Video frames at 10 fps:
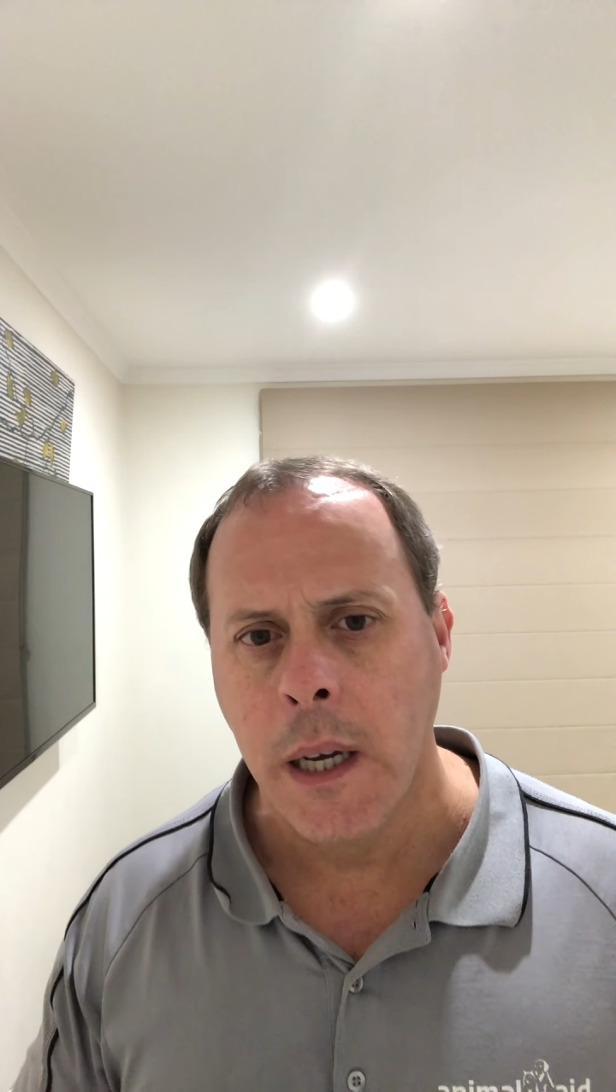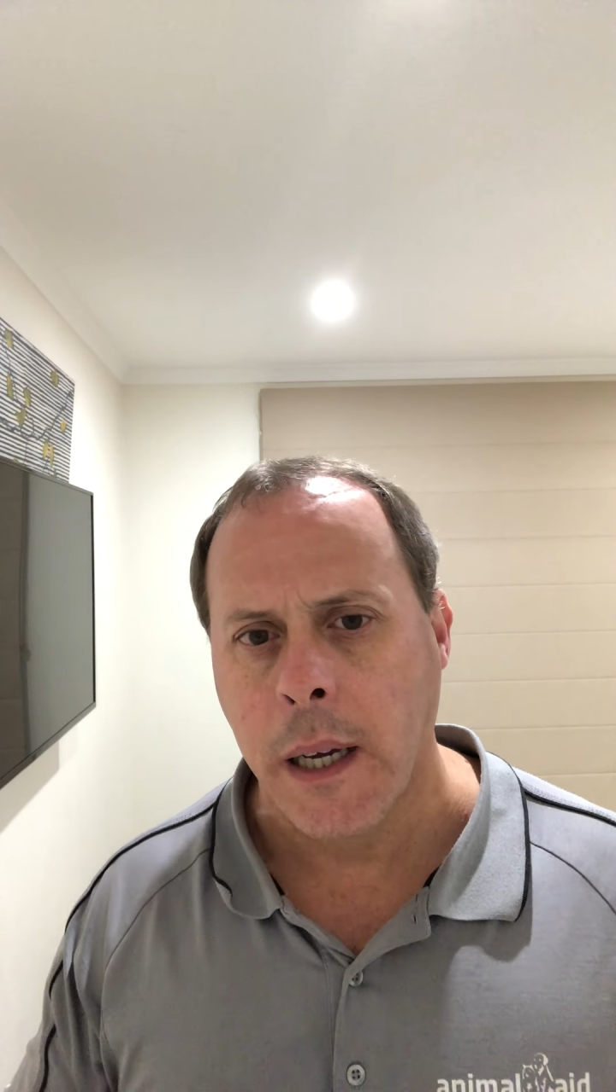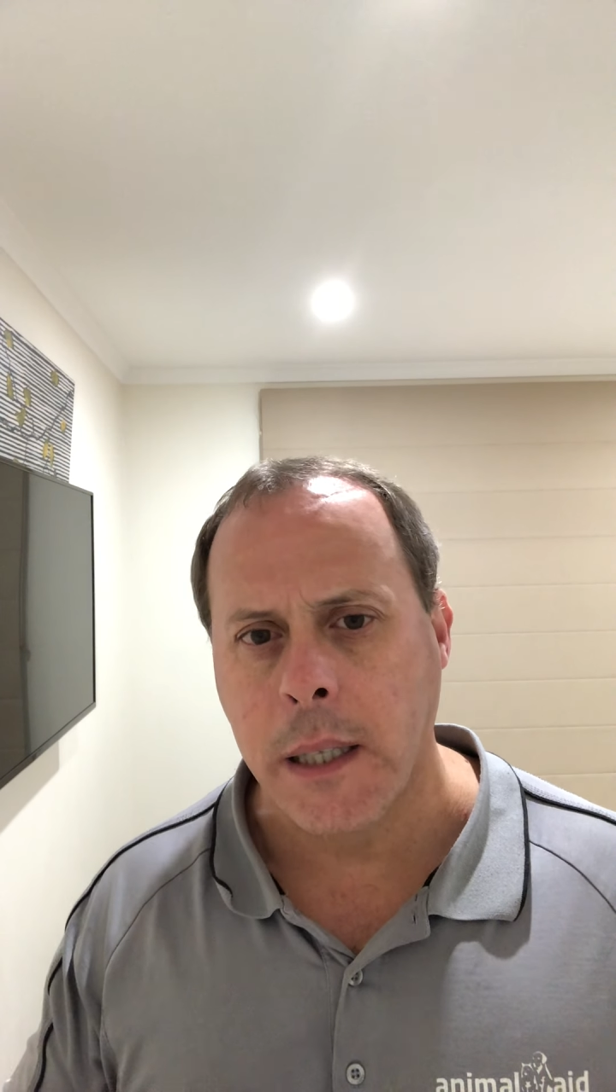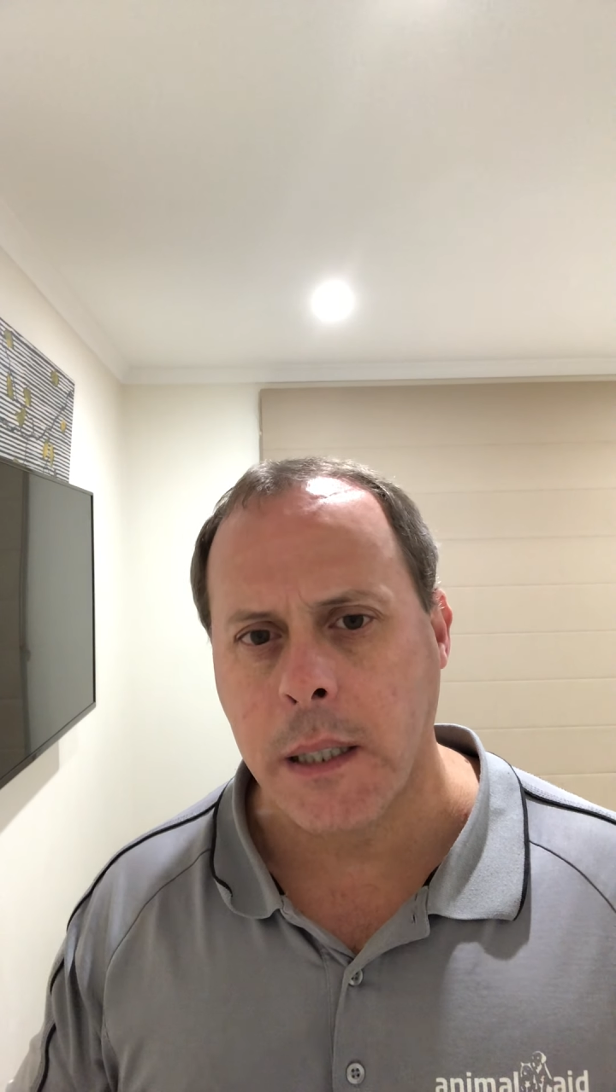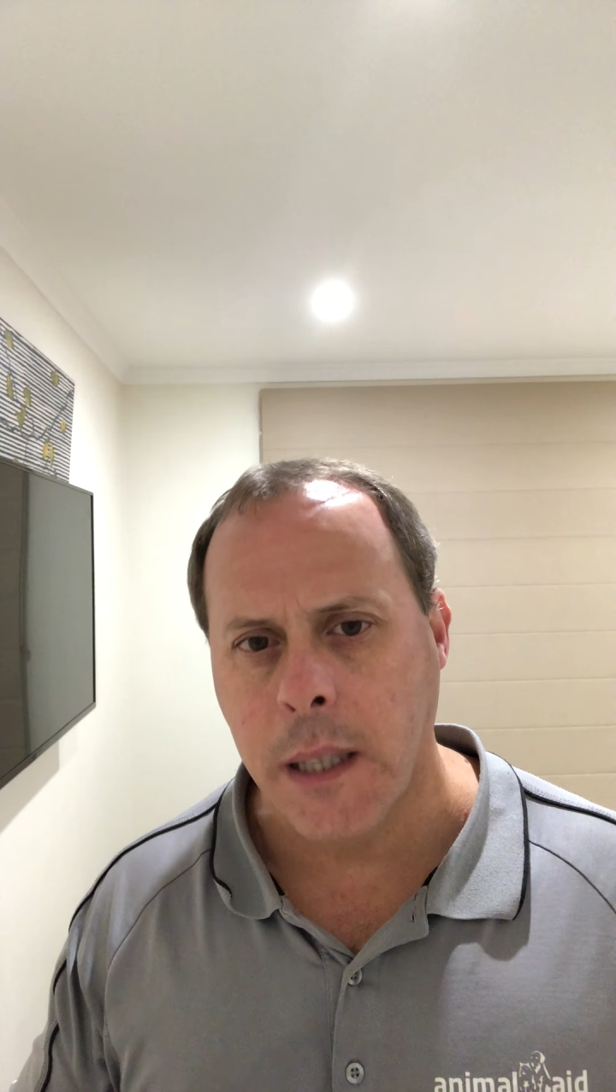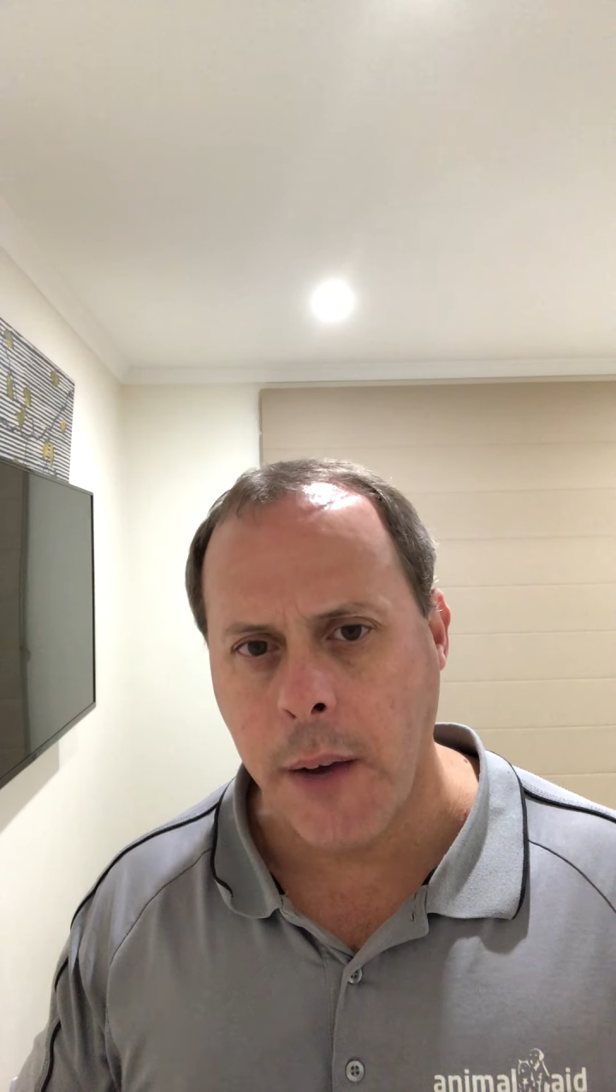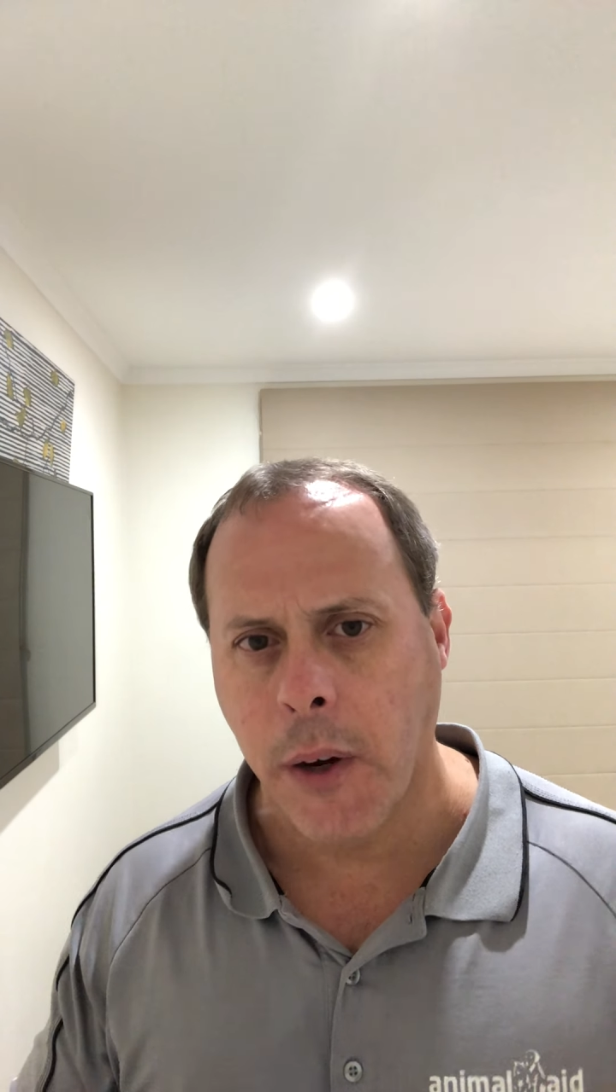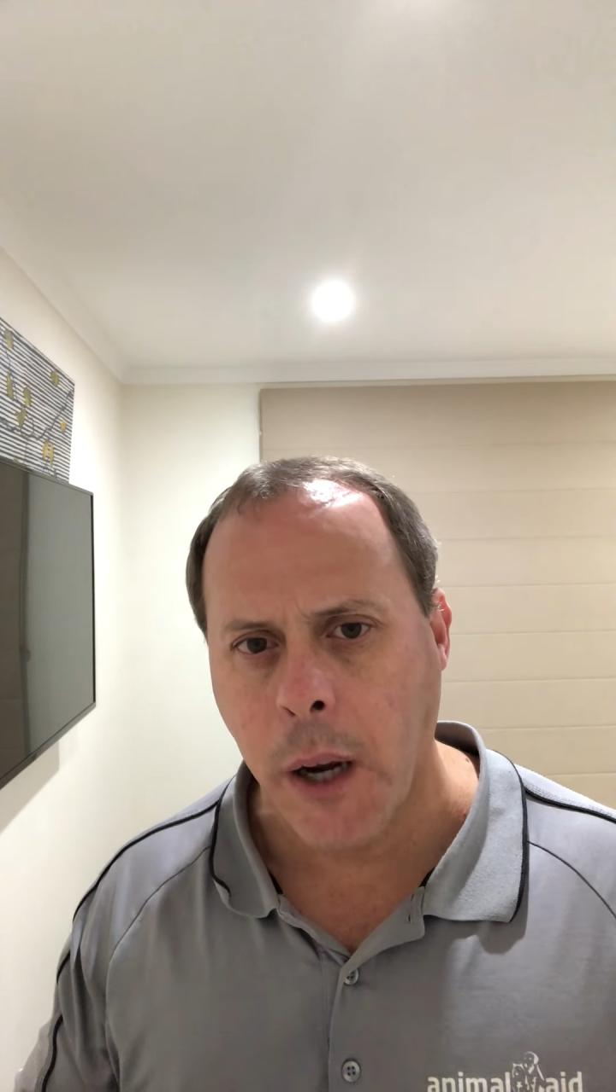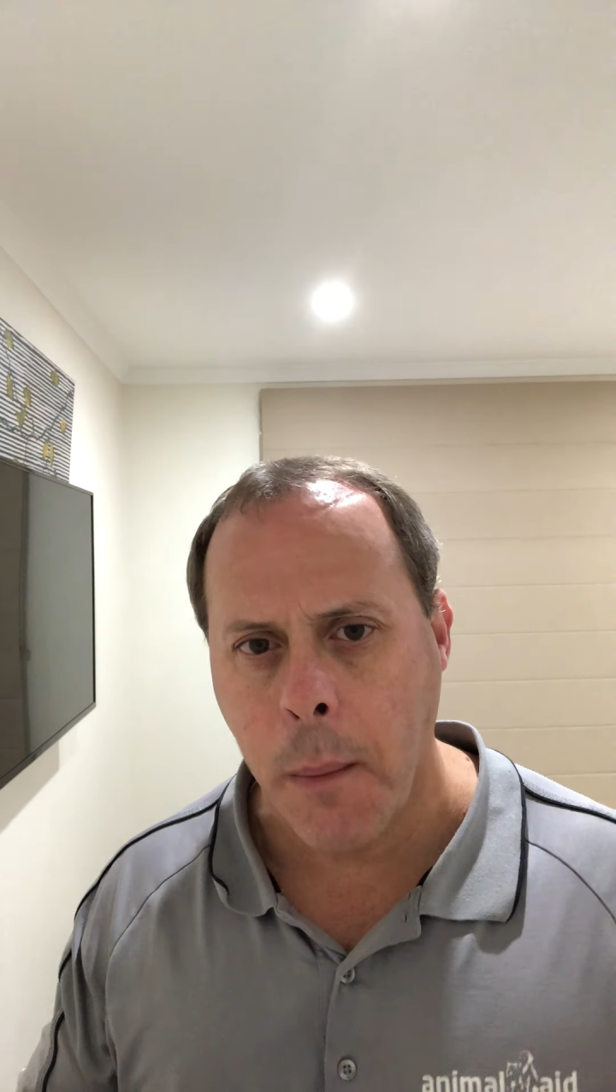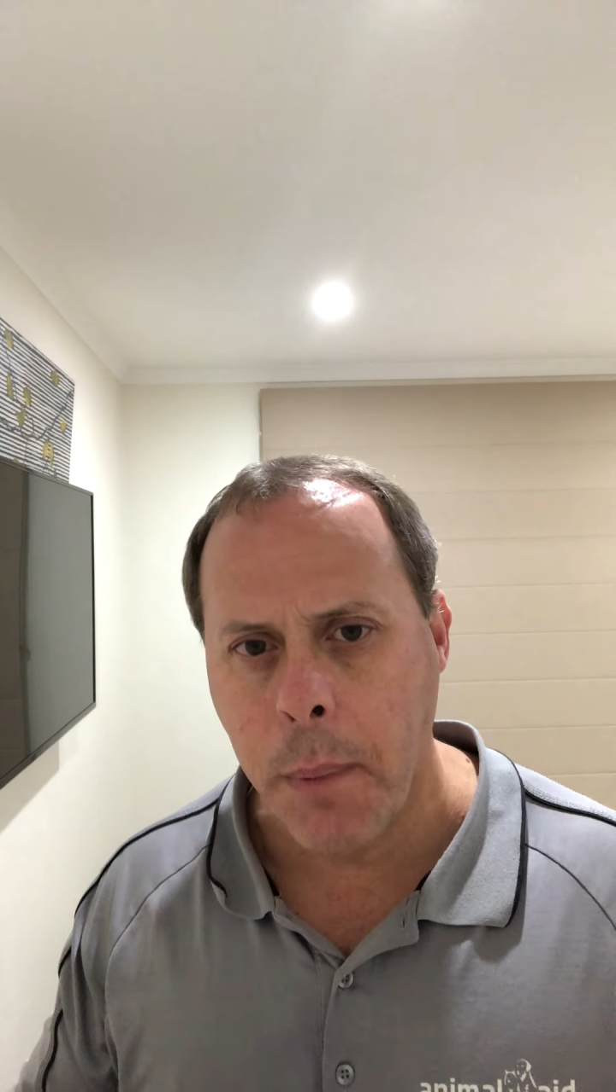is never
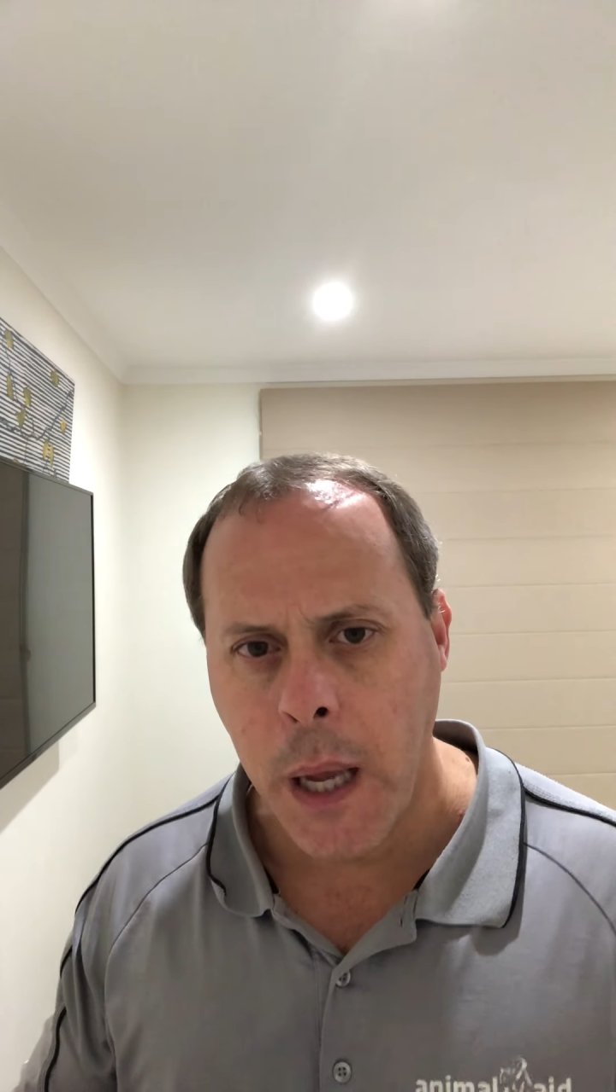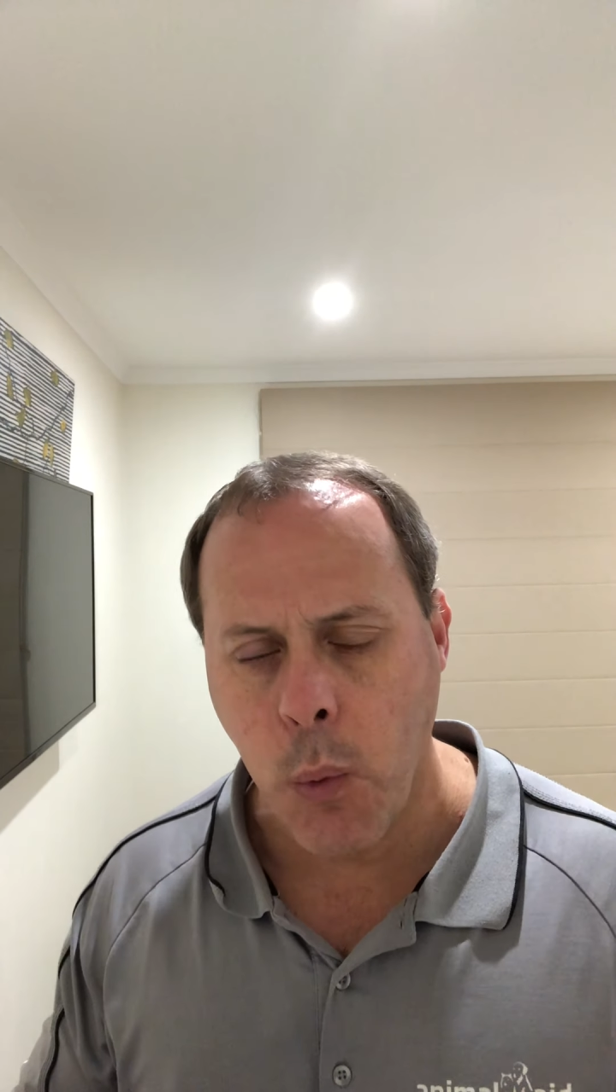going to be